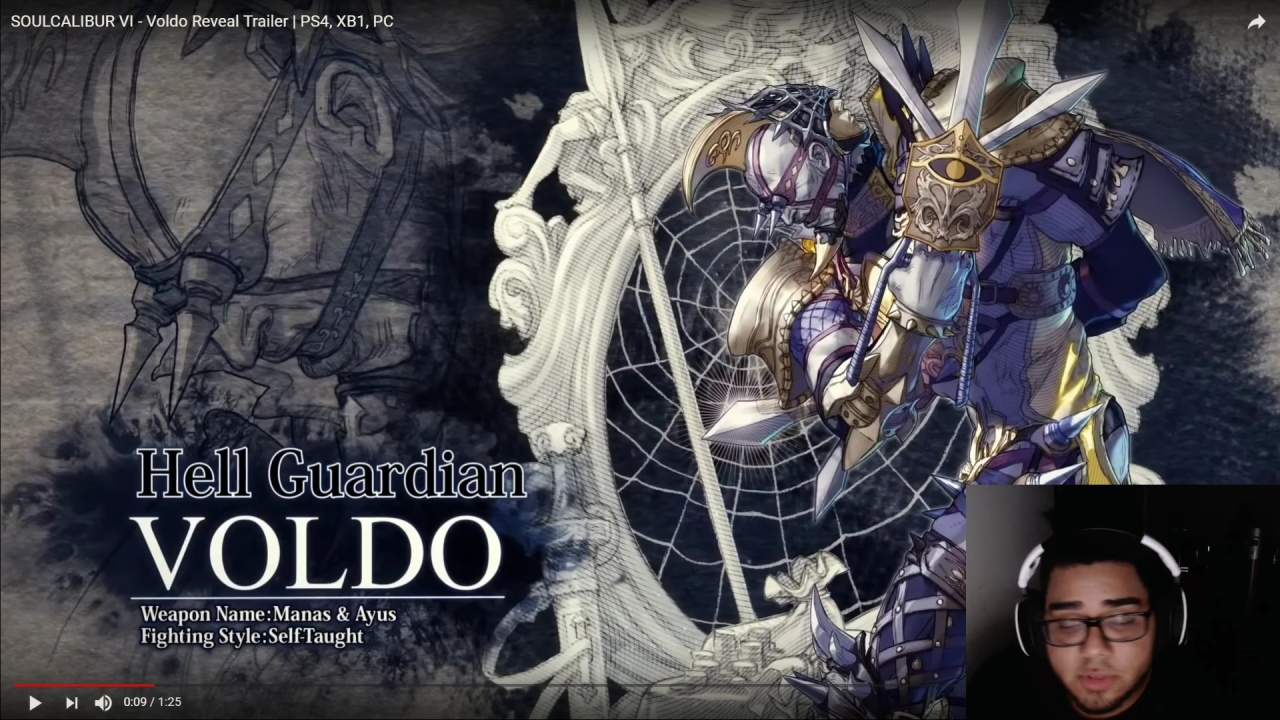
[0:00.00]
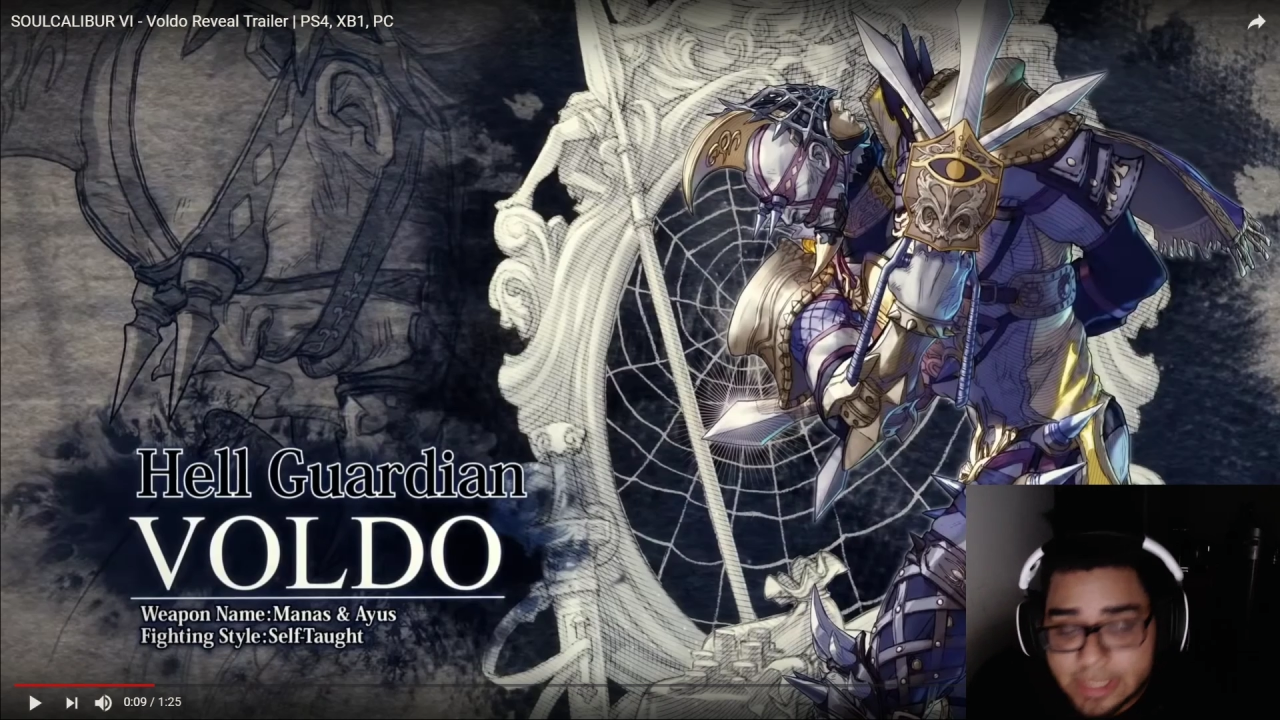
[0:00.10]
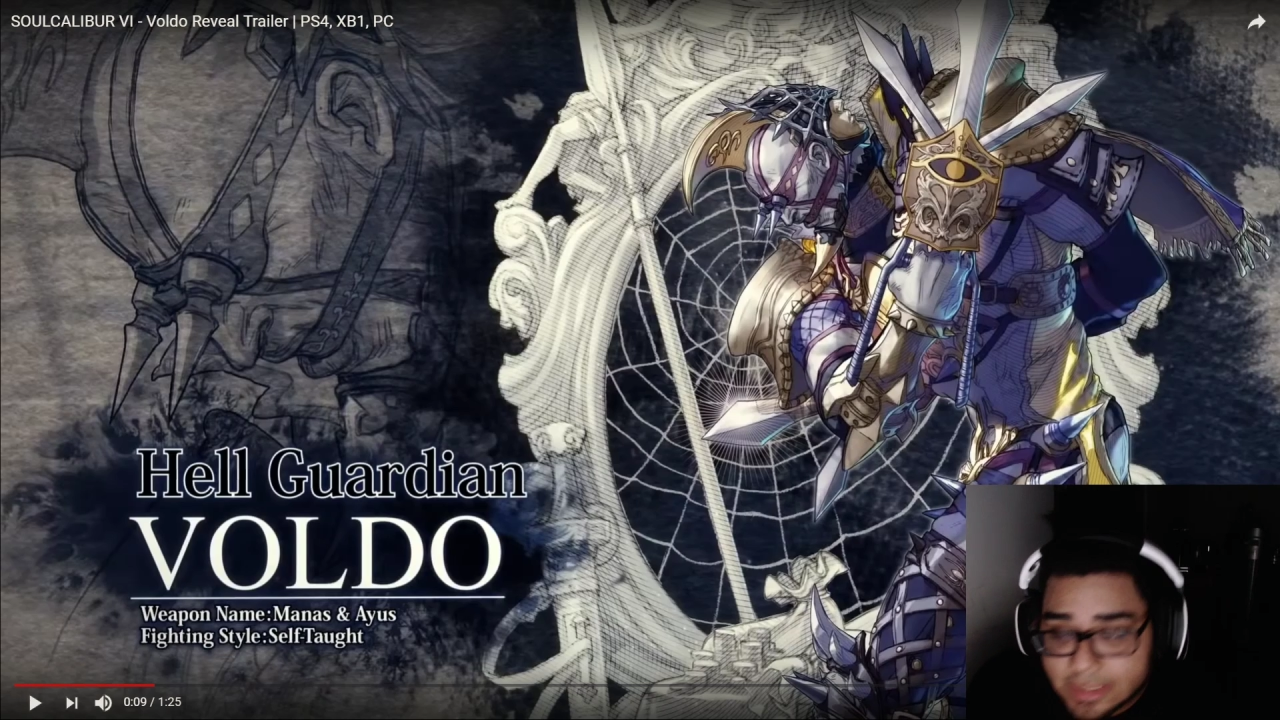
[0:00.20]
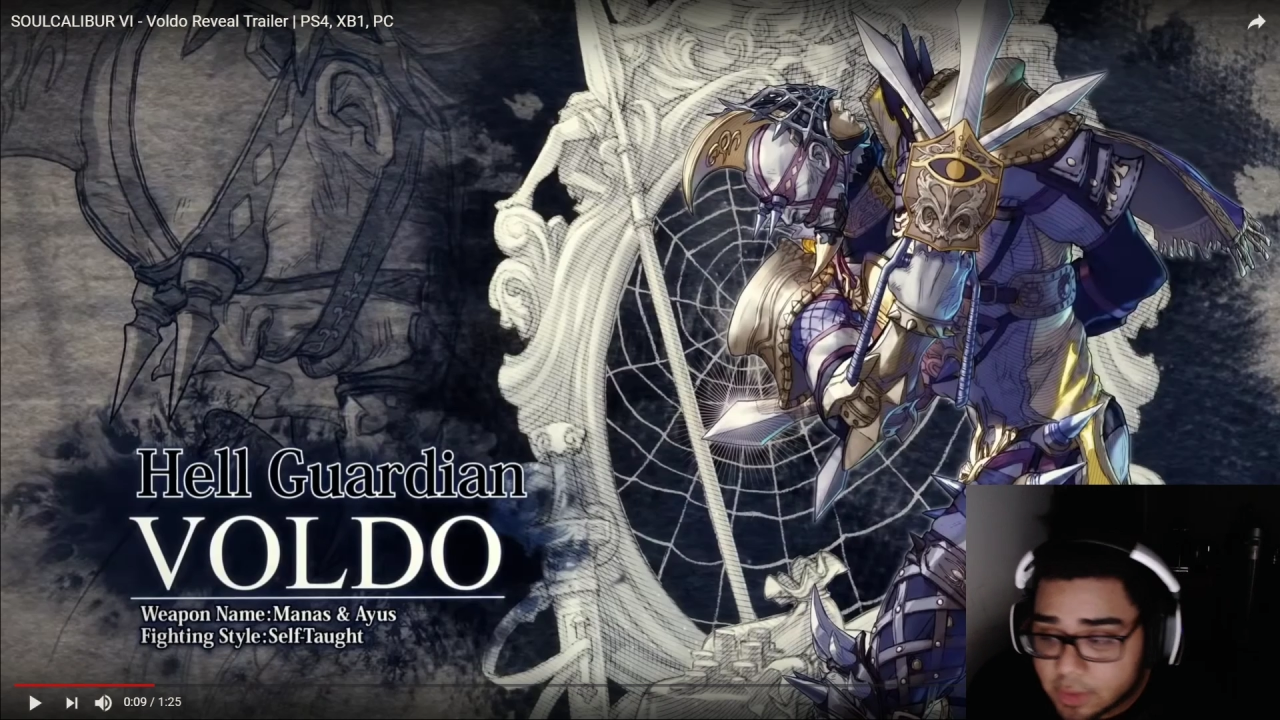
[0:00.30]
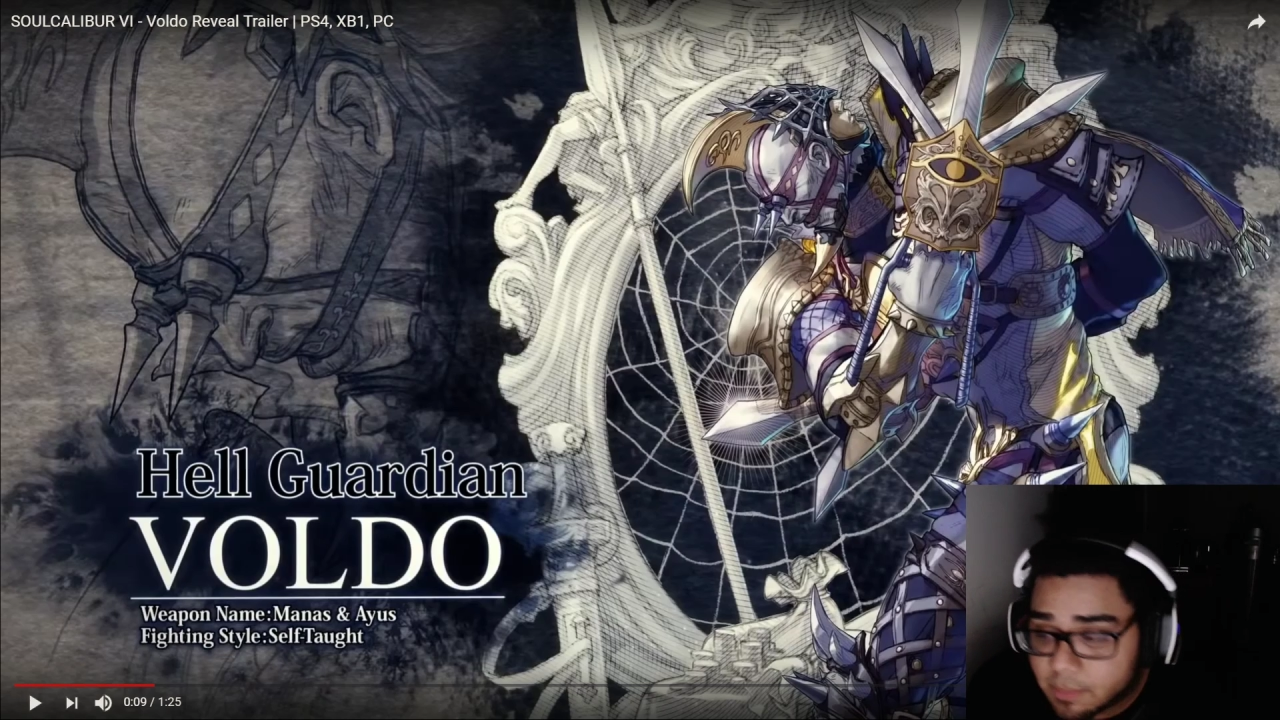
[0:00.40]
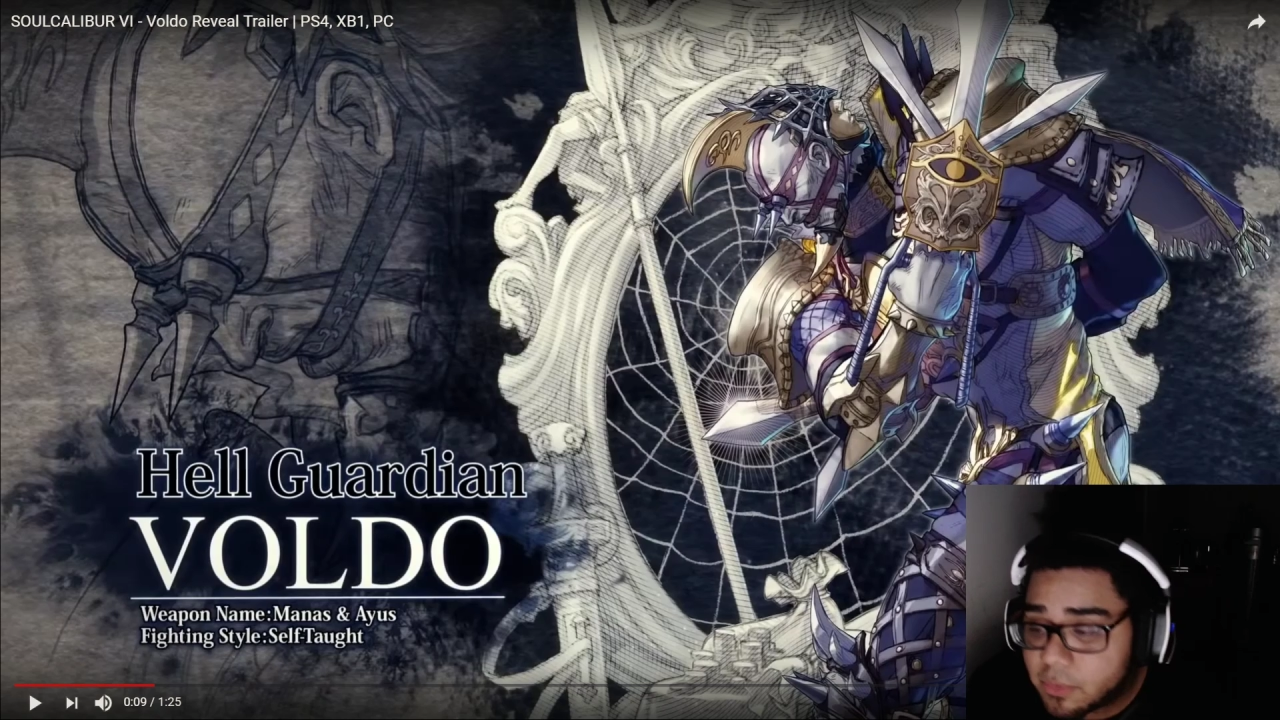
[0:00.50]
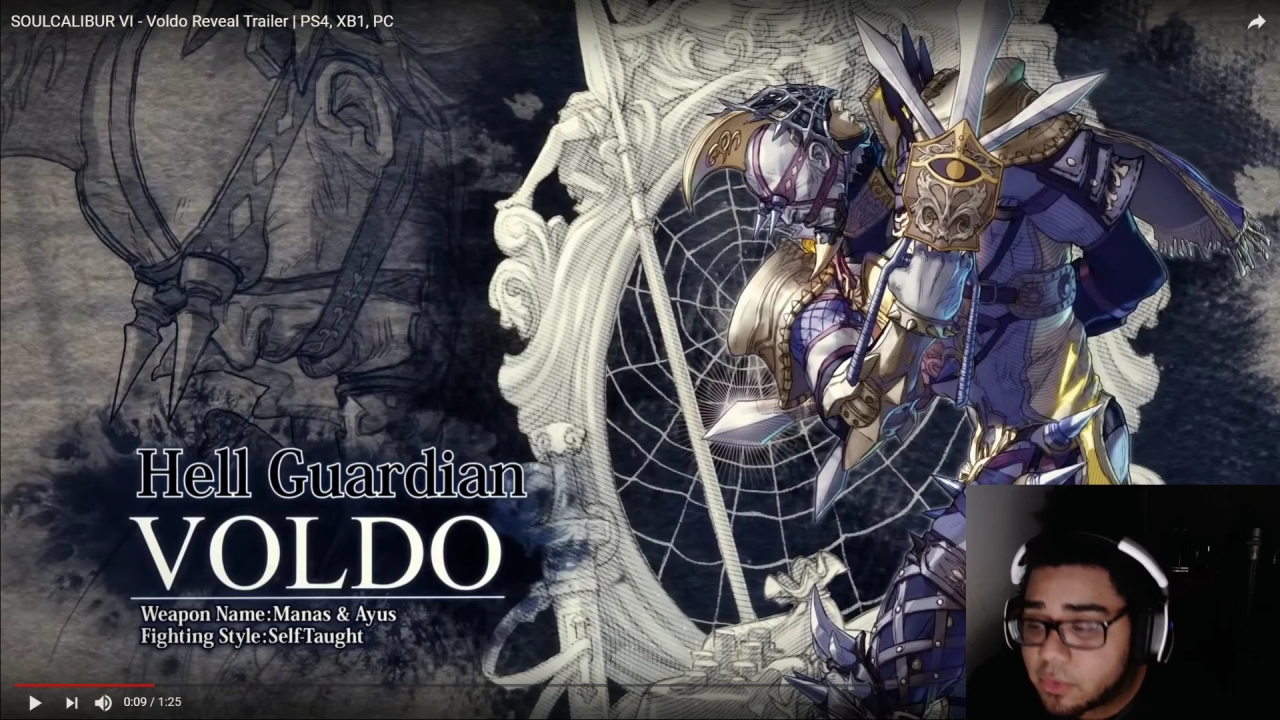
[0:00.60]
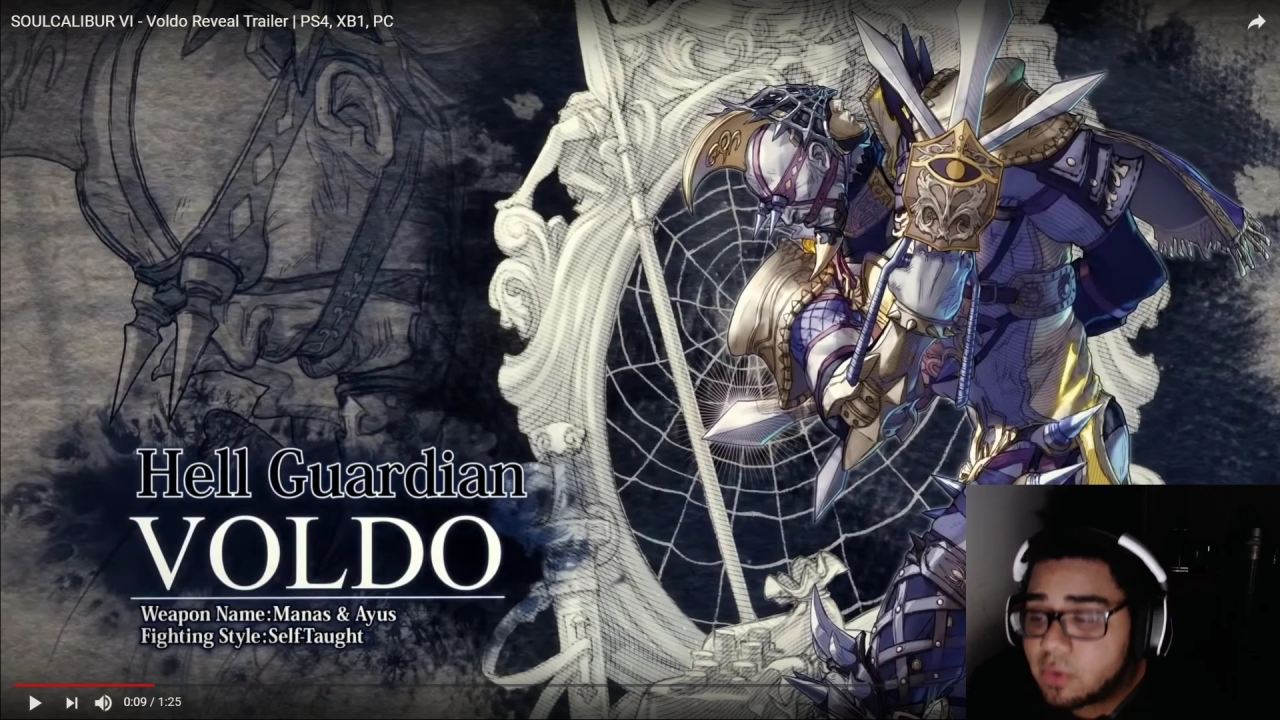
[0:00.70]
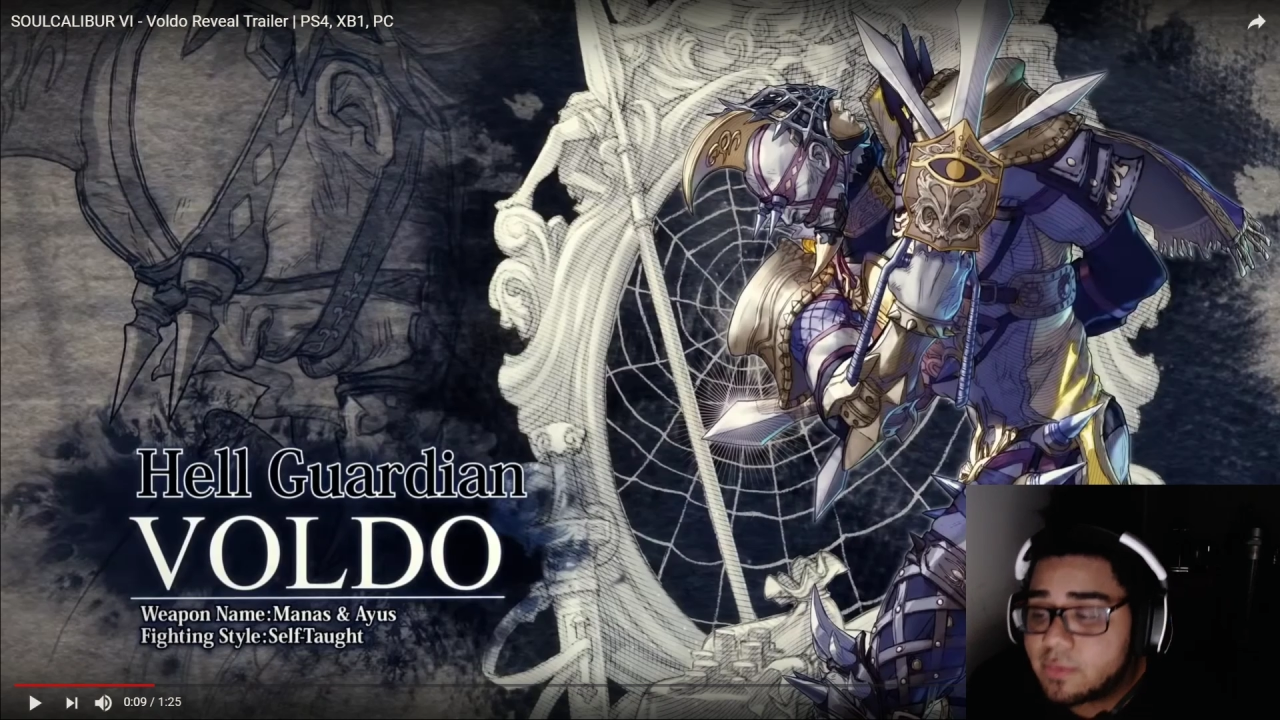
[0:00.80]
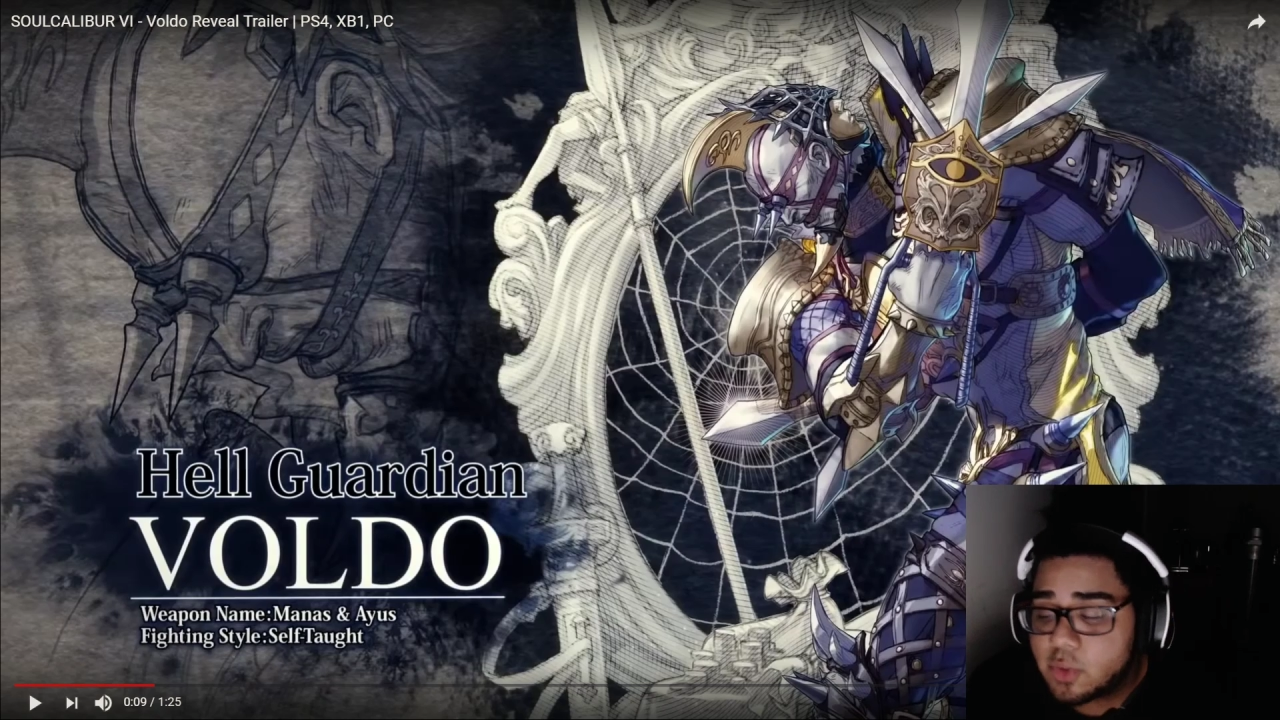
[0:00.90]
changing
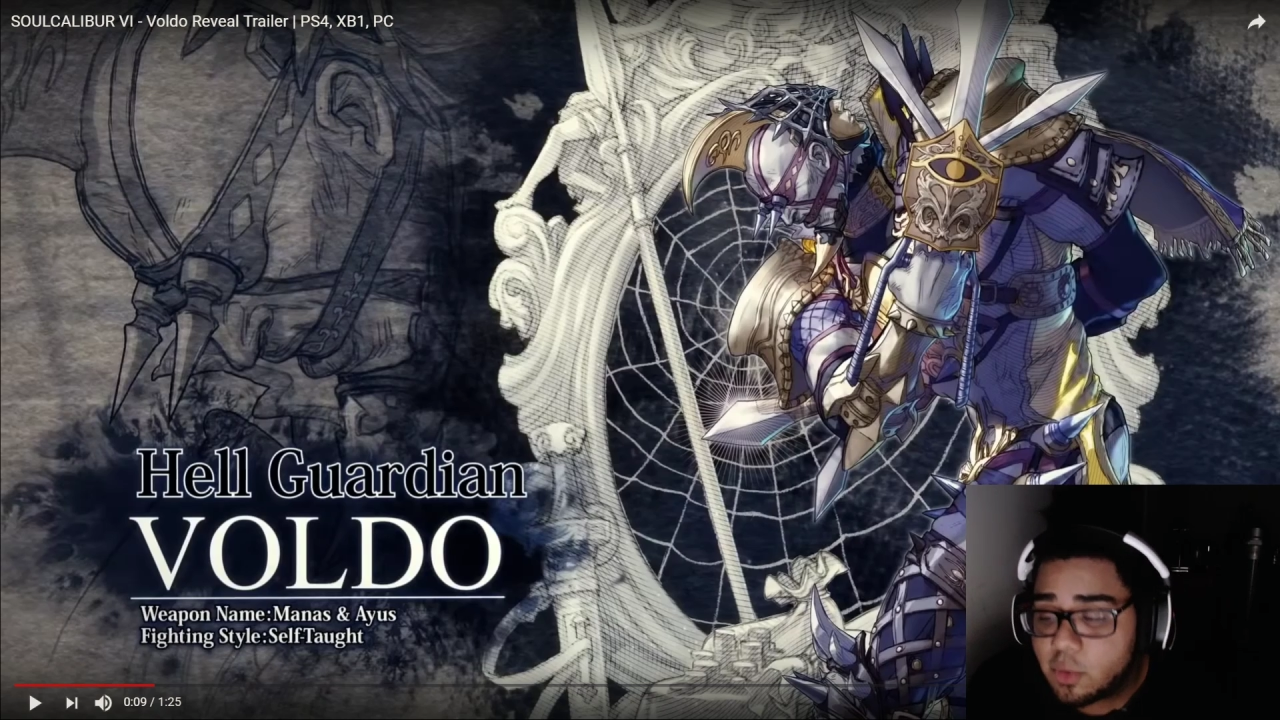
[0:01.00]
moves,